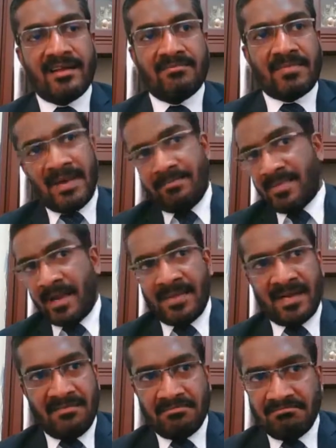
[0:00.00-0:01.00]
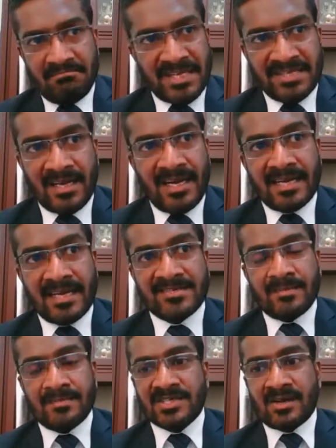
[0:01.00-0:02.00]
I, I mean, basically
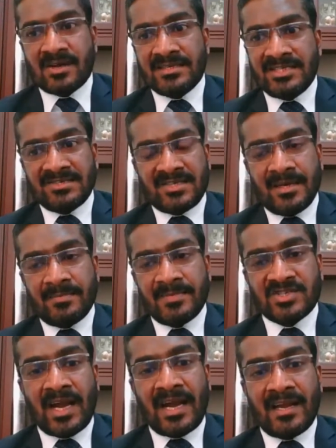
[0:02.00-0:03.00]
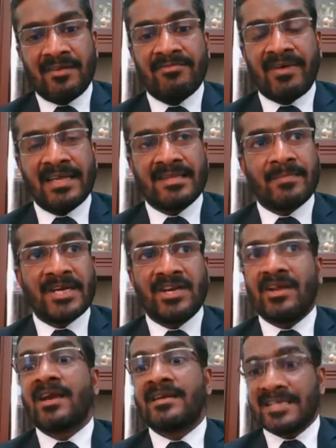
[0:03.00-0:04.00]
LCMS or a GCMS to identify the
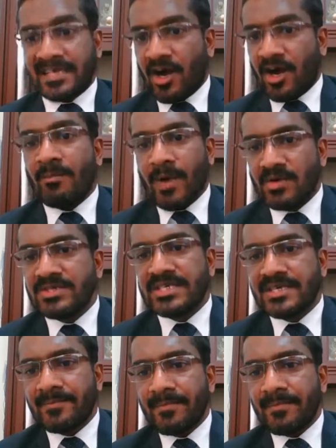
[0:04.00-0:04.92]
particular drug compound.